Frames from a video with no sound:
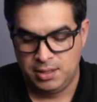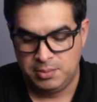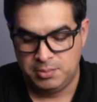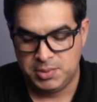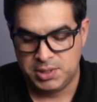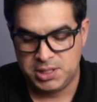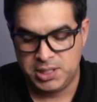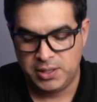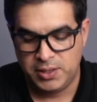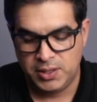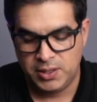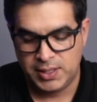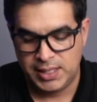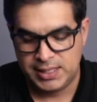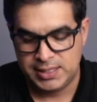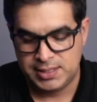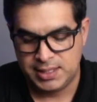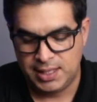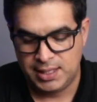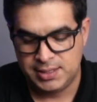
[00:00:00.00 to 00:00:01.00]
material
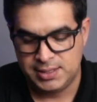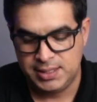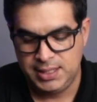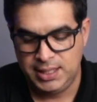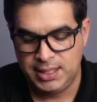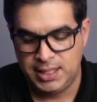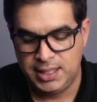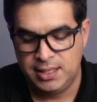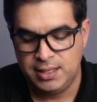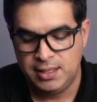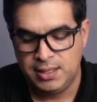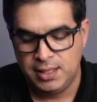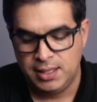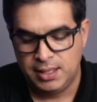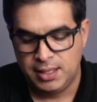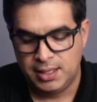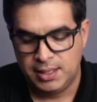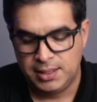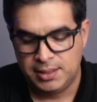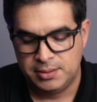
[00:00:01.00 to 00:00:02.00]
as needed,
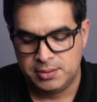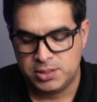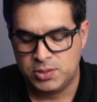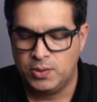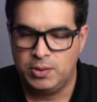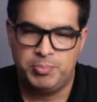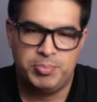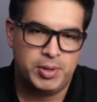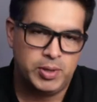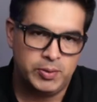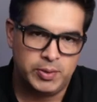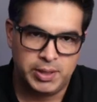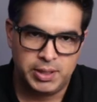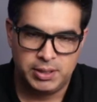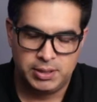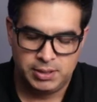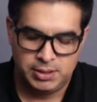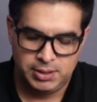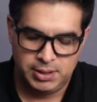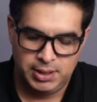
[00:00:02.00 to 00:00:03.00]
so it broke.
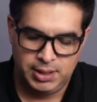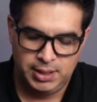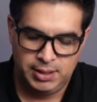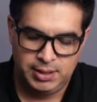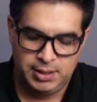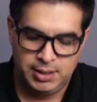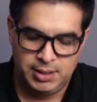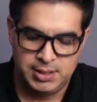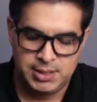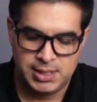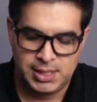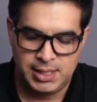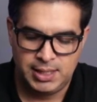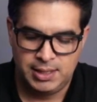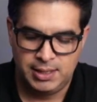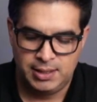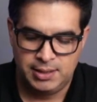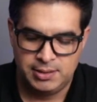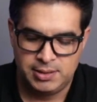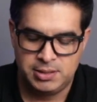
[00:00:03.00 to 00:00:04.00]
And
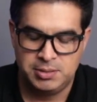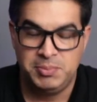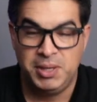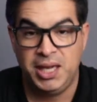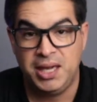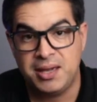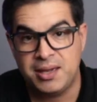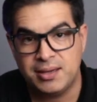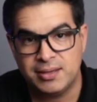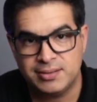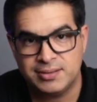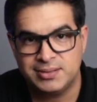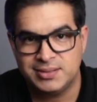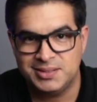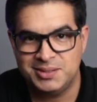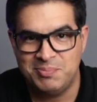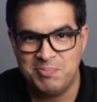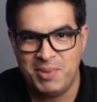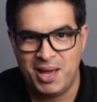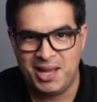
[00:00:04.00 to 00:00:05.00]
to make
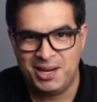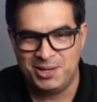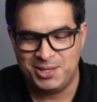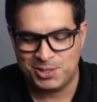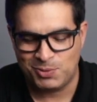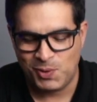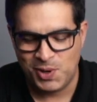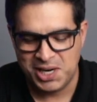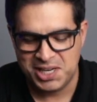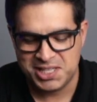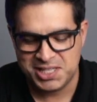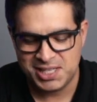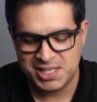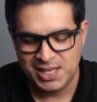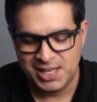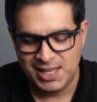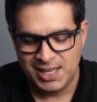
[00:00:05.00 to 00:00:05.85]
matters worse,